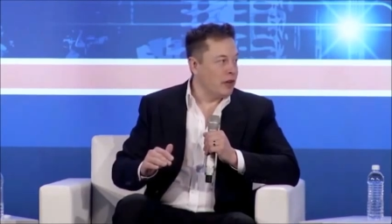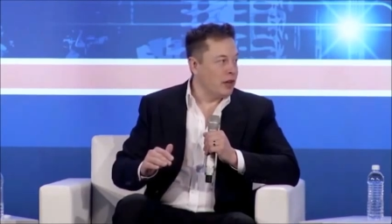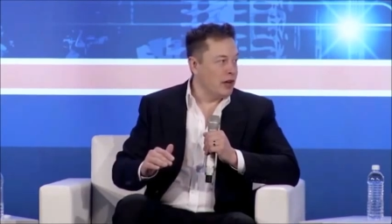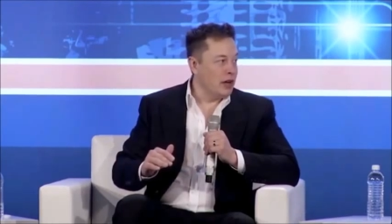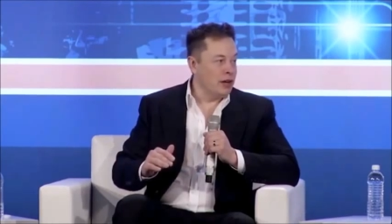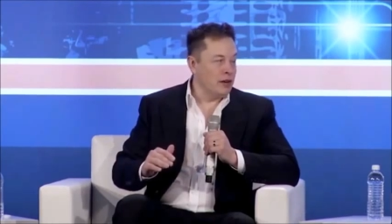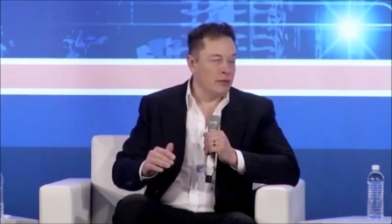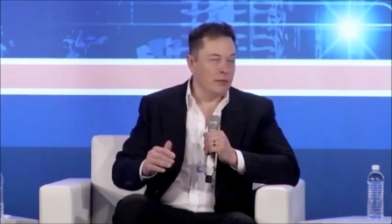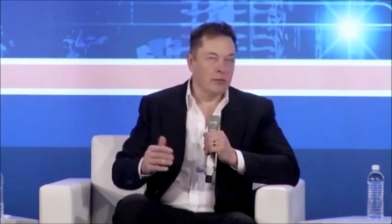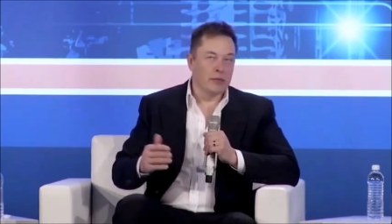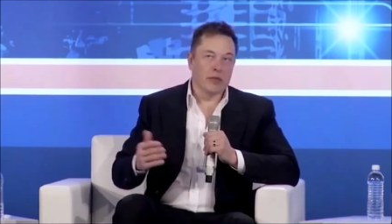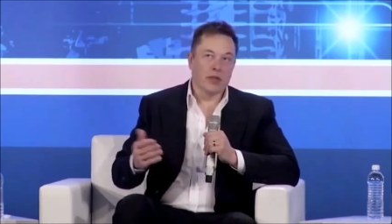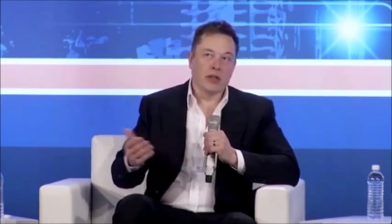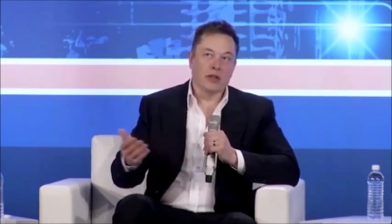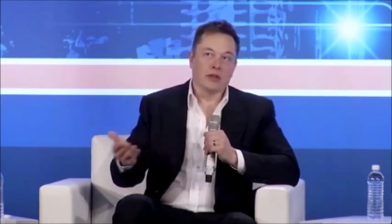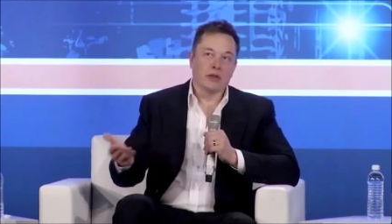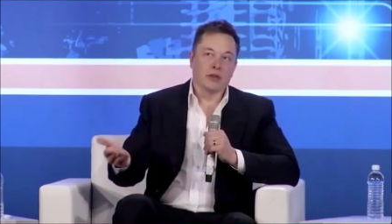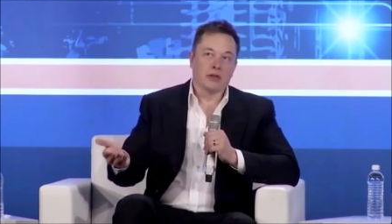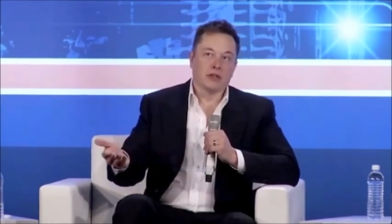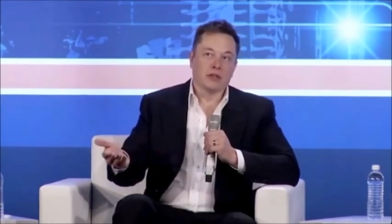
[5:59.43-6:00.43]
um,
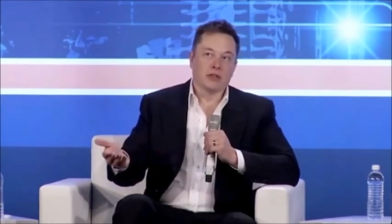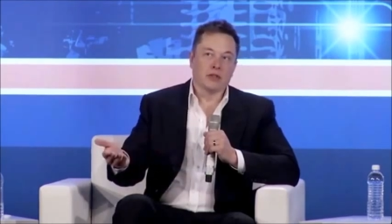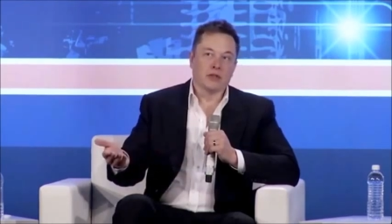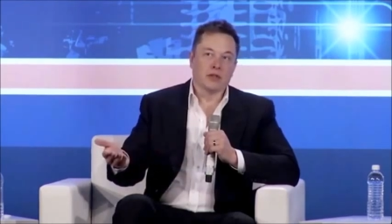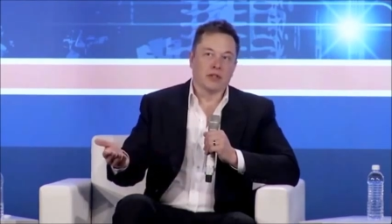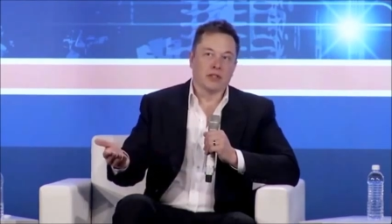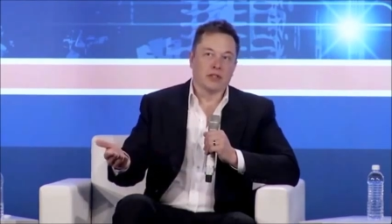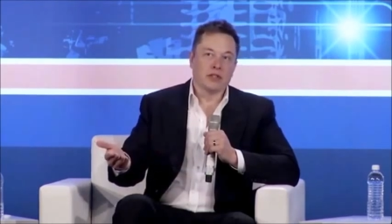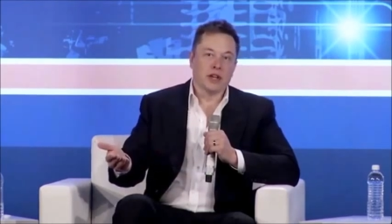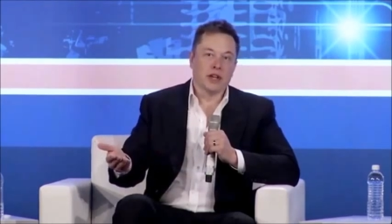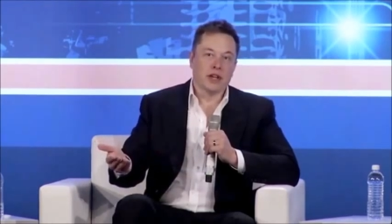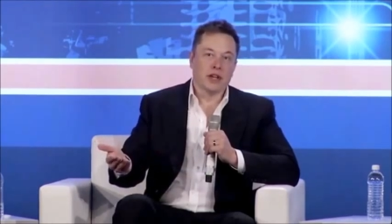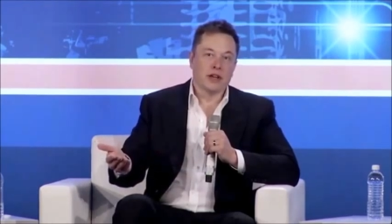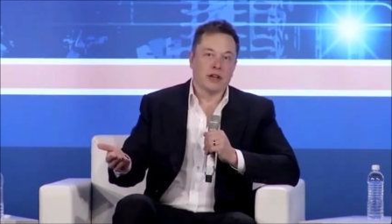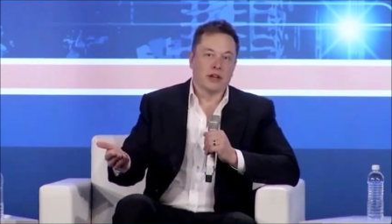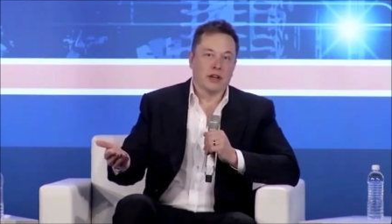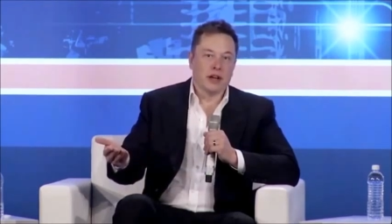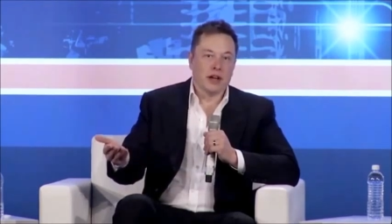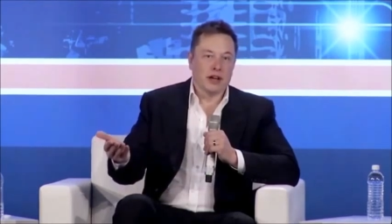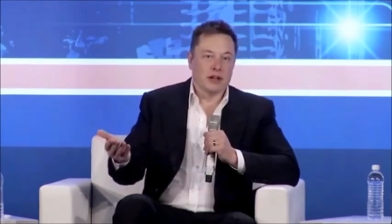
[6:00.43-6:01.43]
if you simply
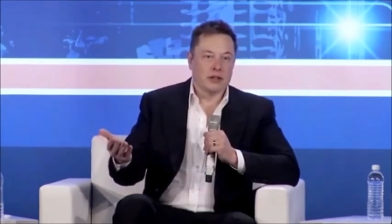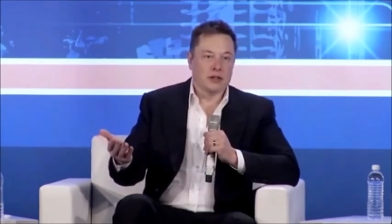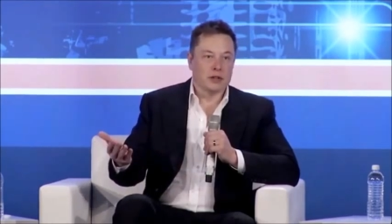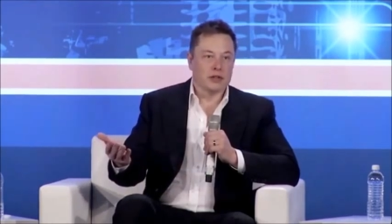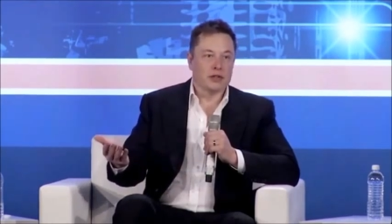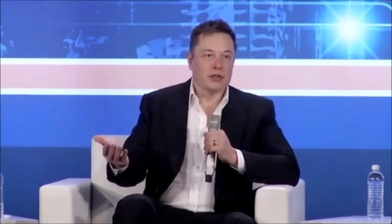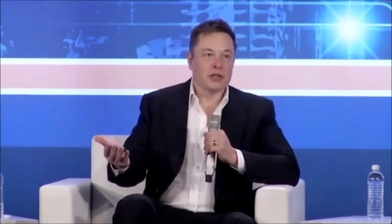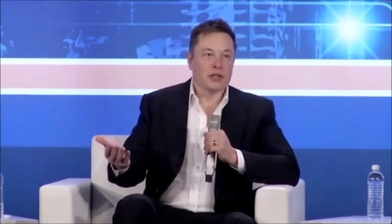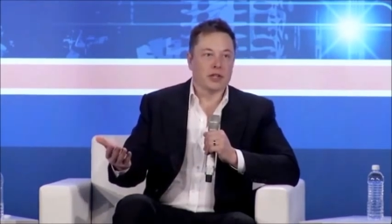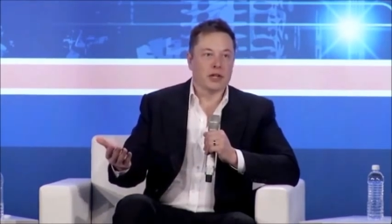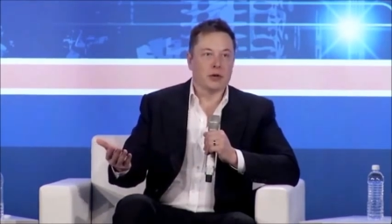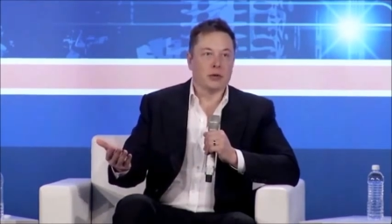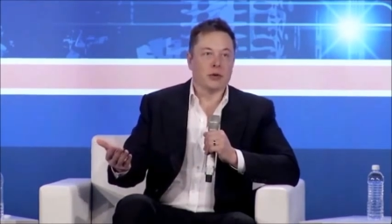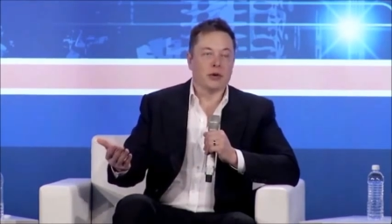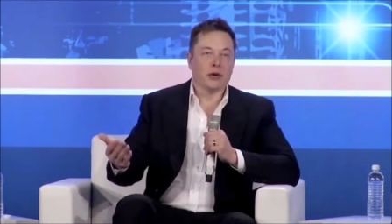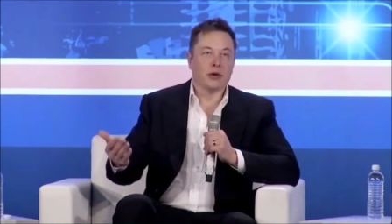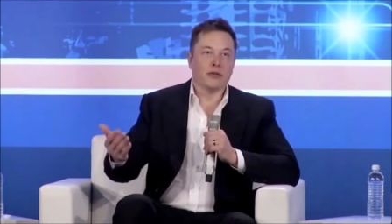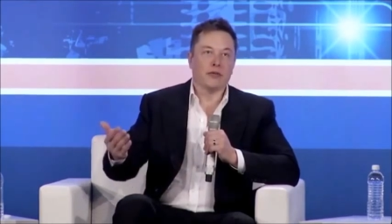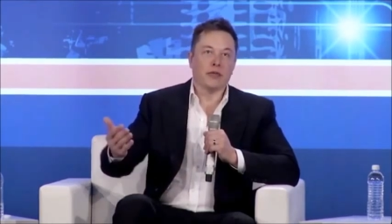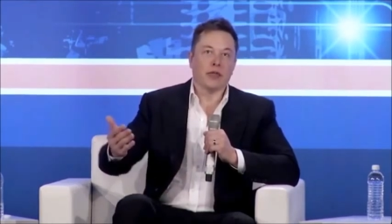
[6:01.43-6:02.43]
say as a utility,
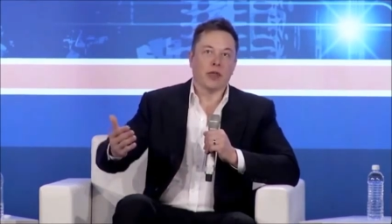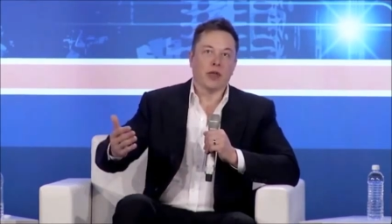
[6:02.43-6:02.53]
well,